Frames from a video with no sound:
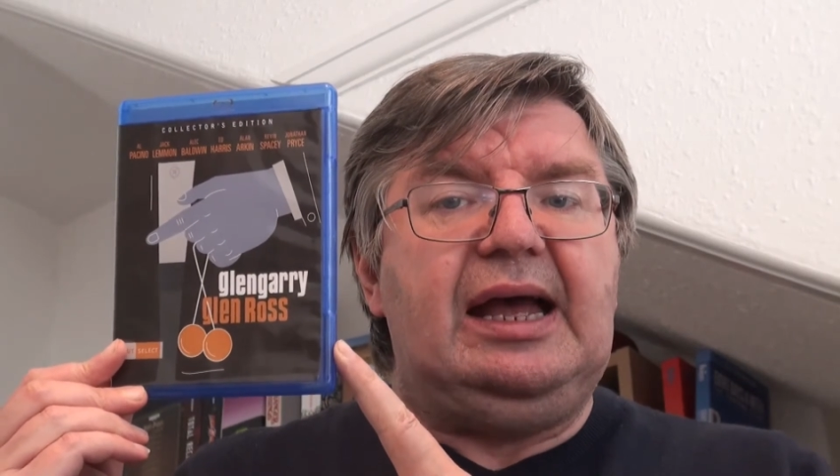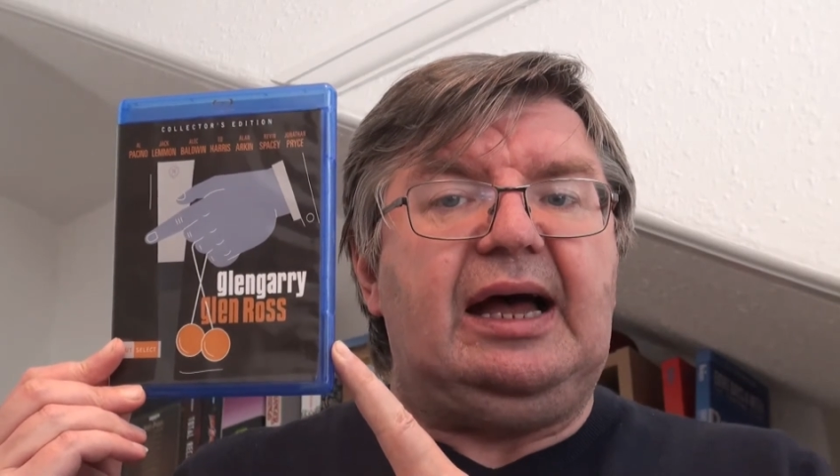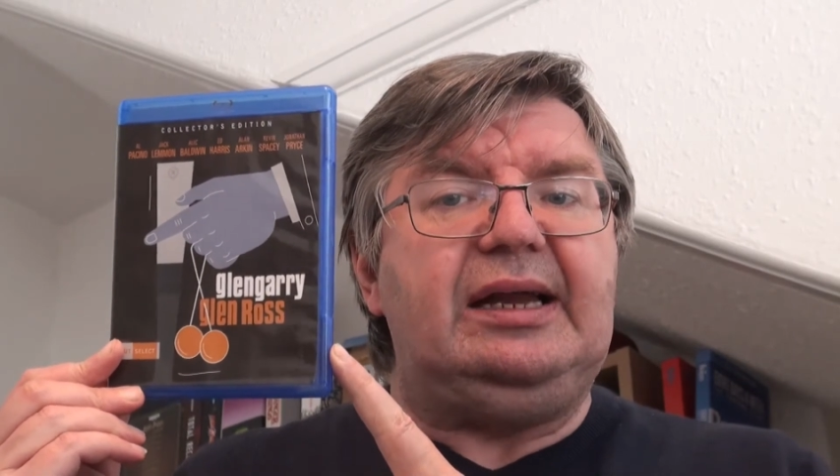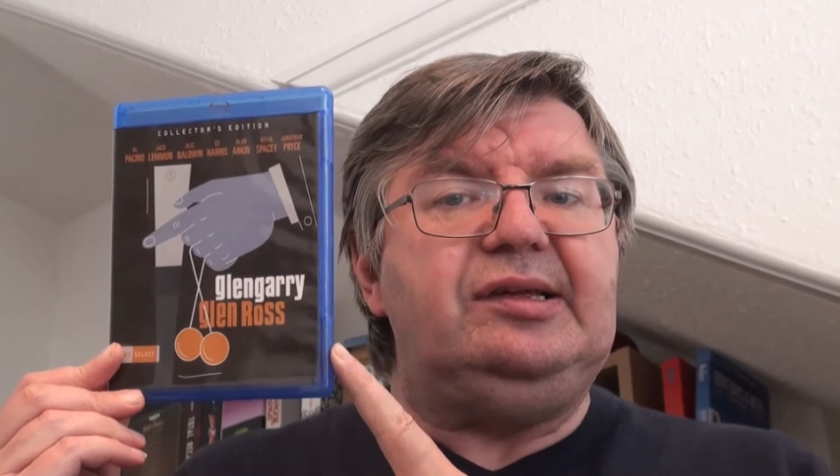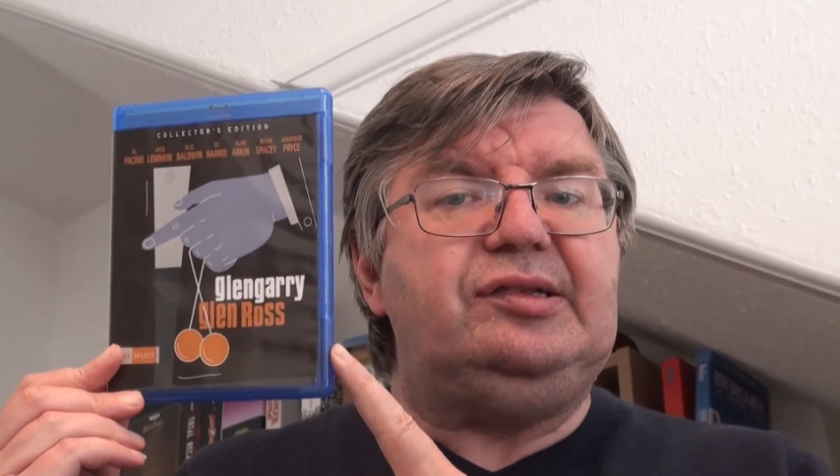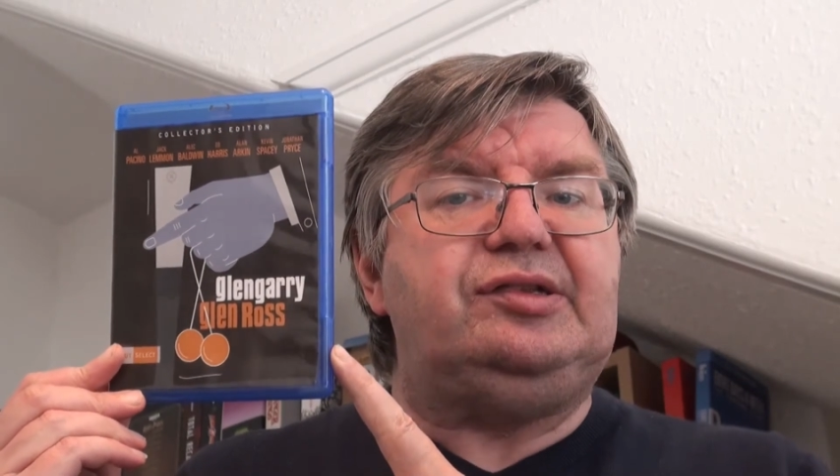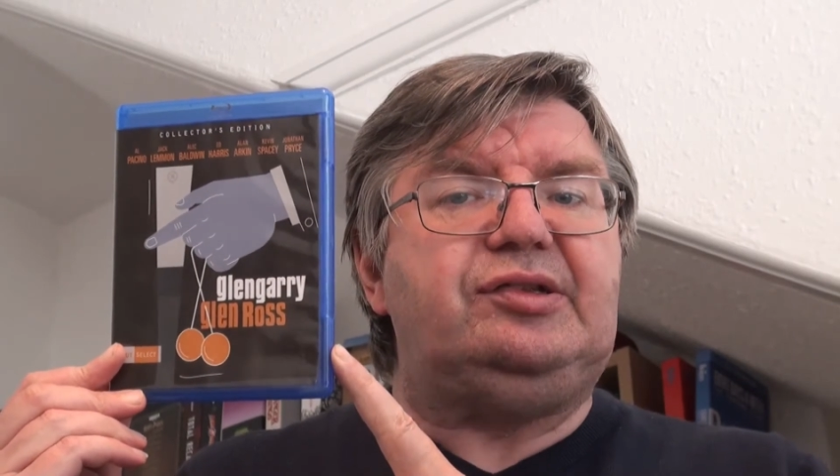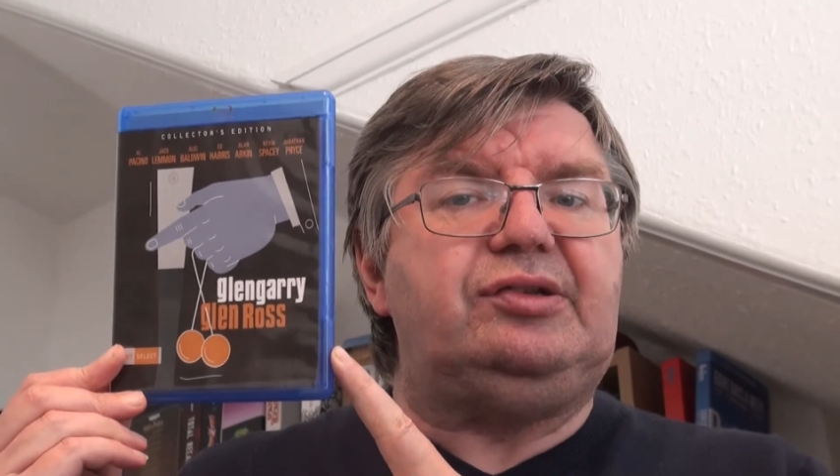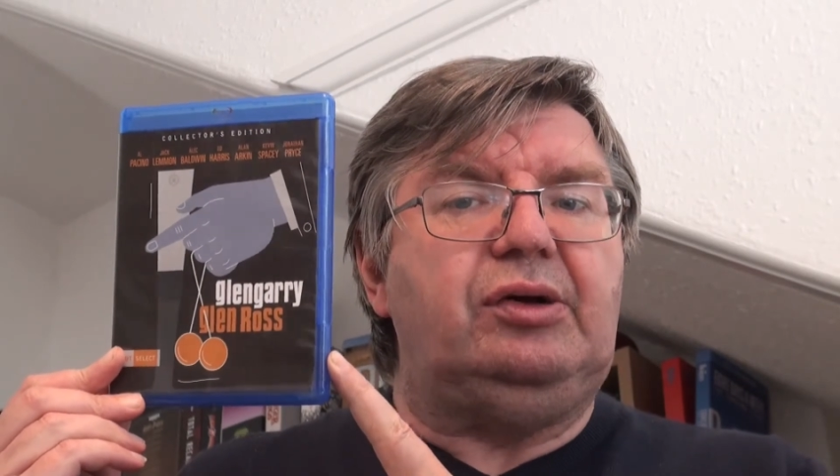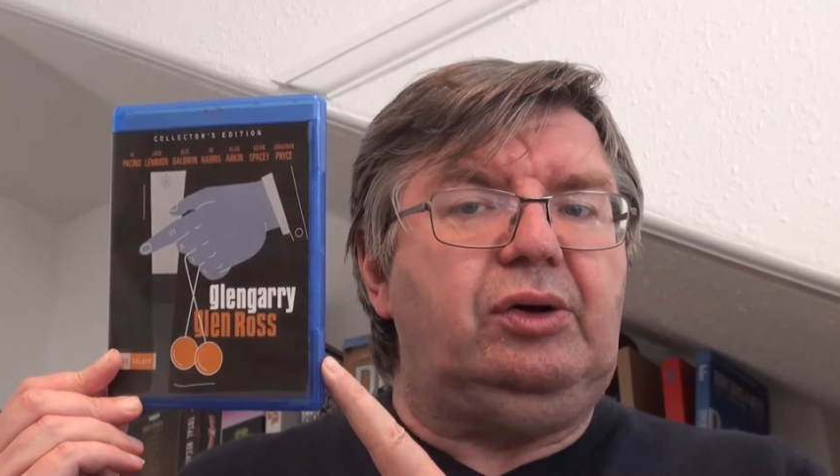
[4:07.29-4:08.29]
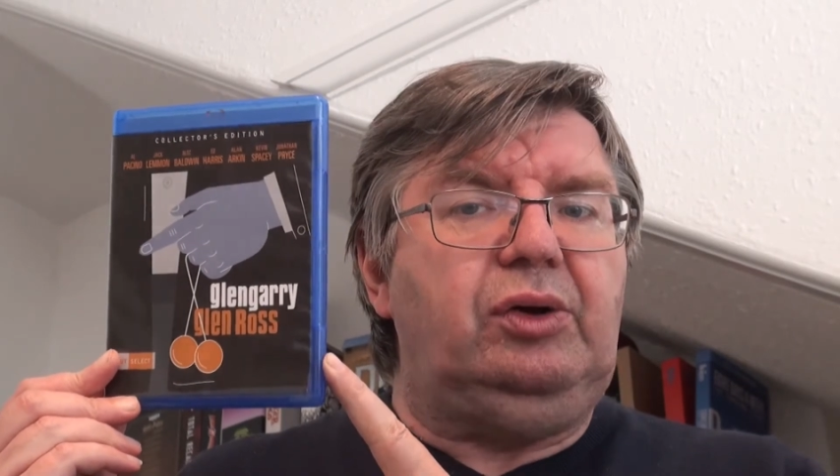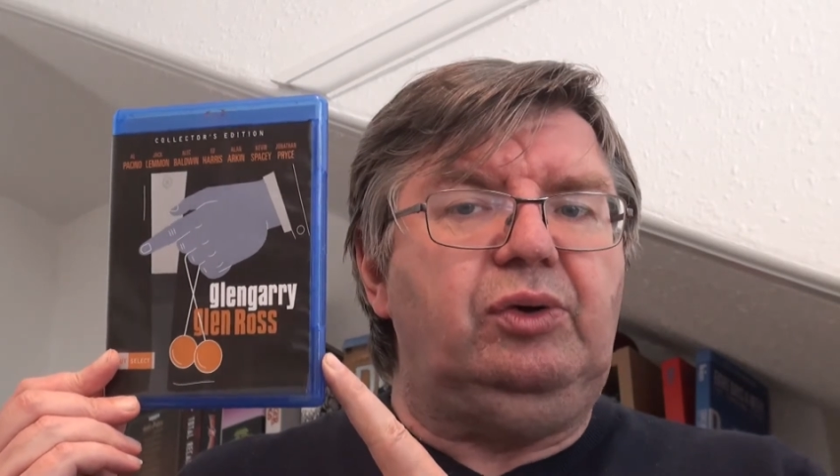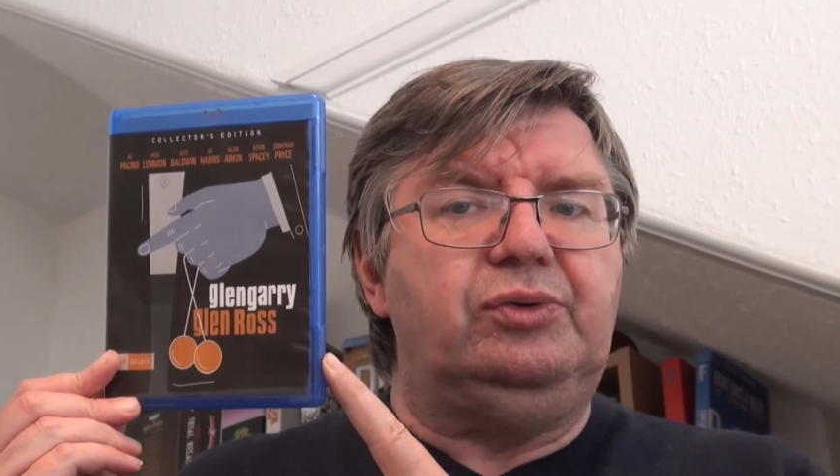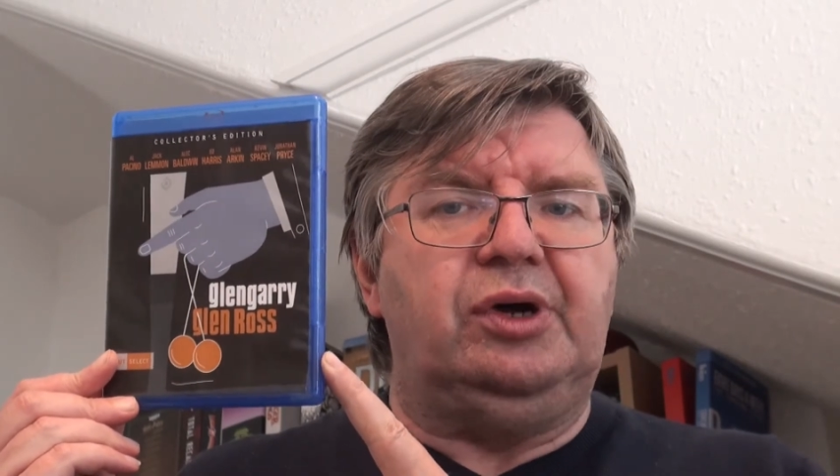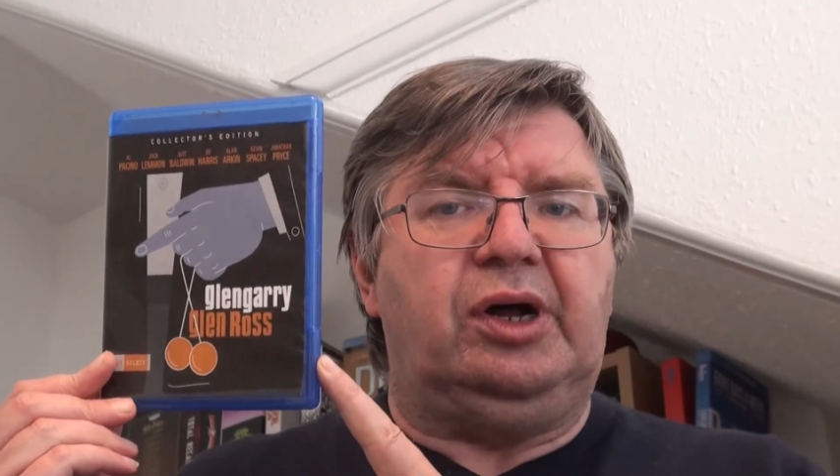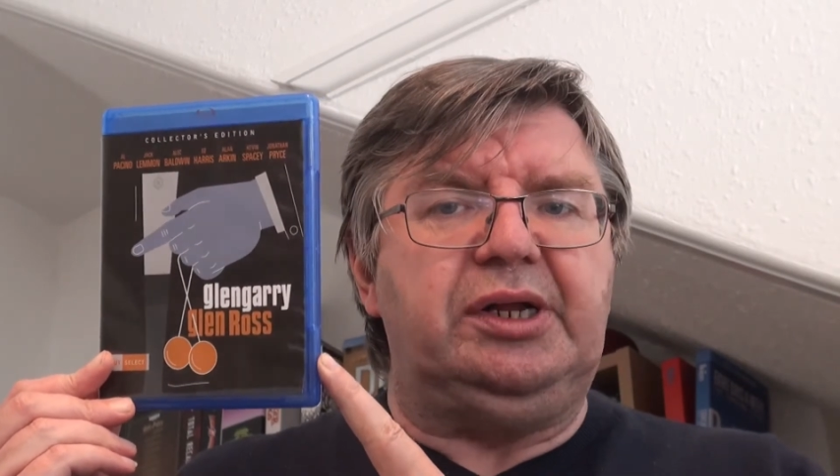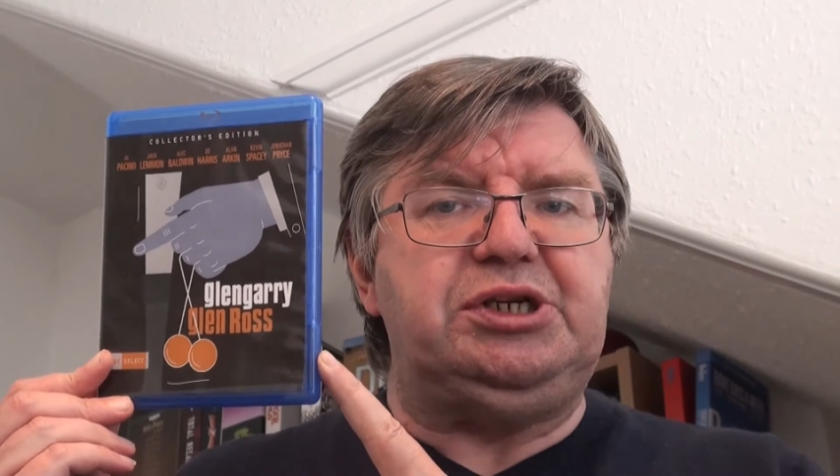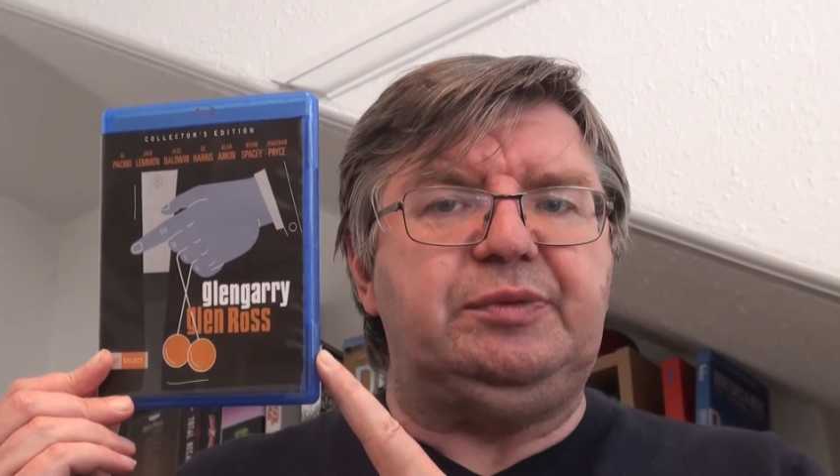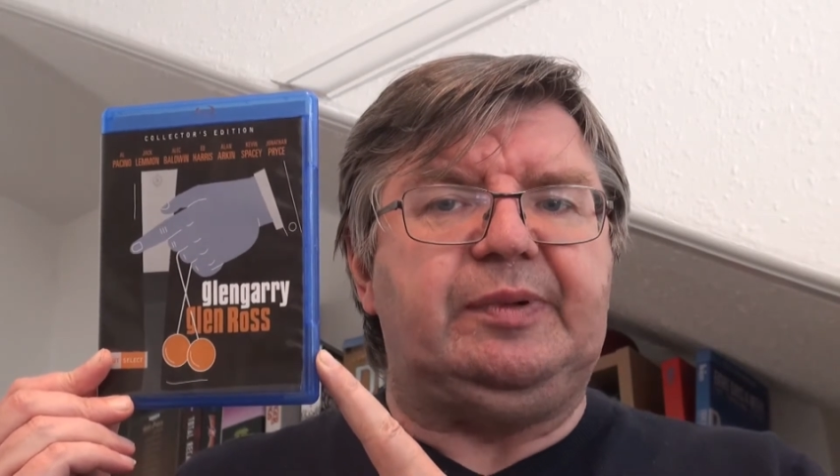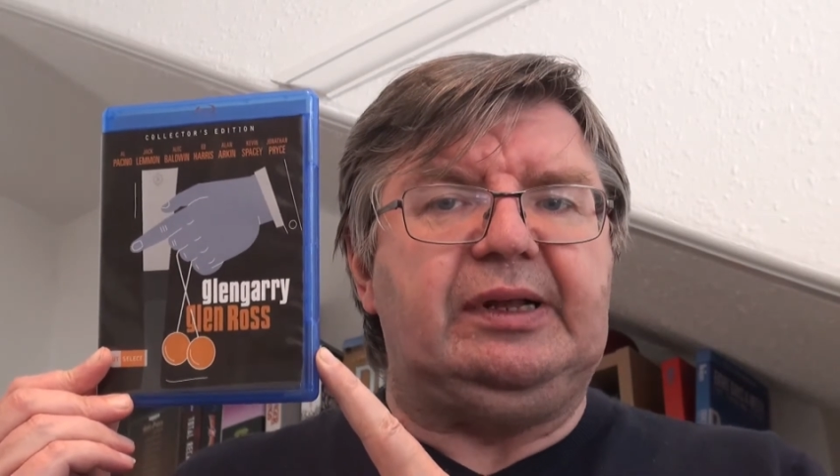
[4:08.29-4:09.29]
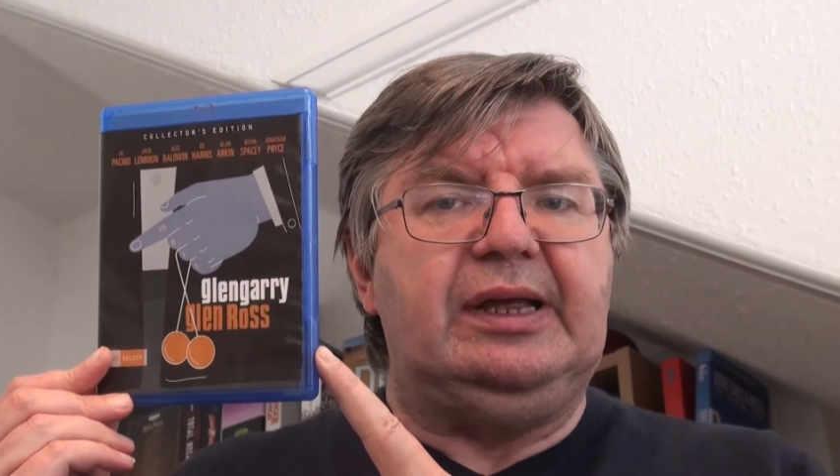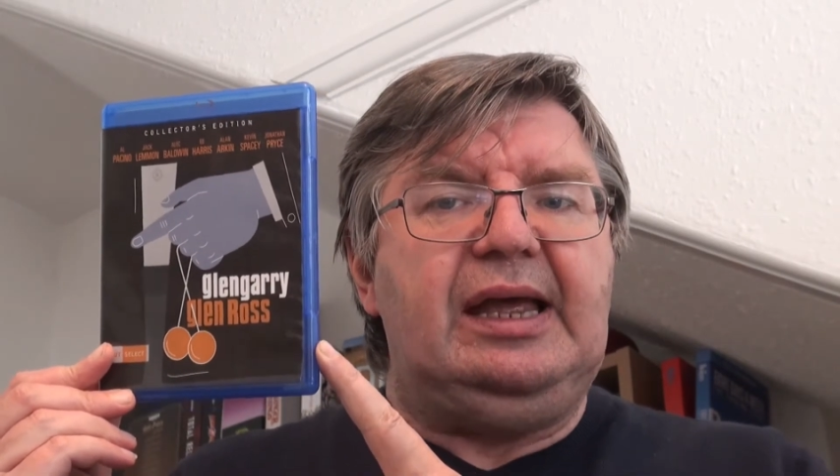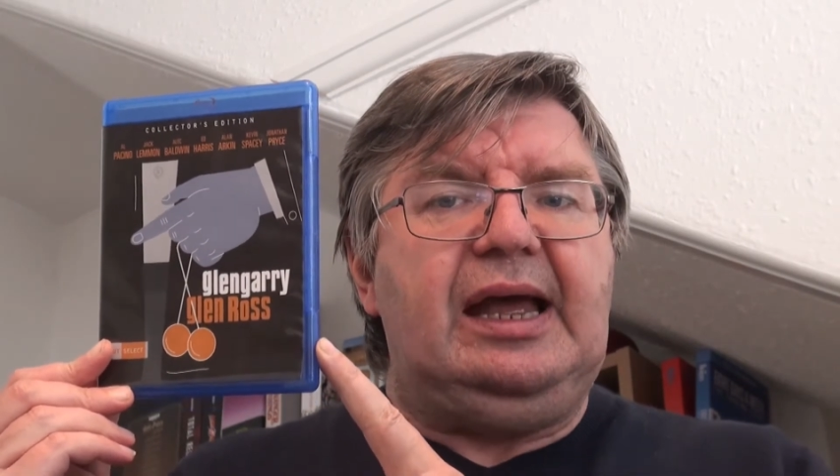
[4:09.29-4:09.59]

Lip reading: and he's so knowledgeable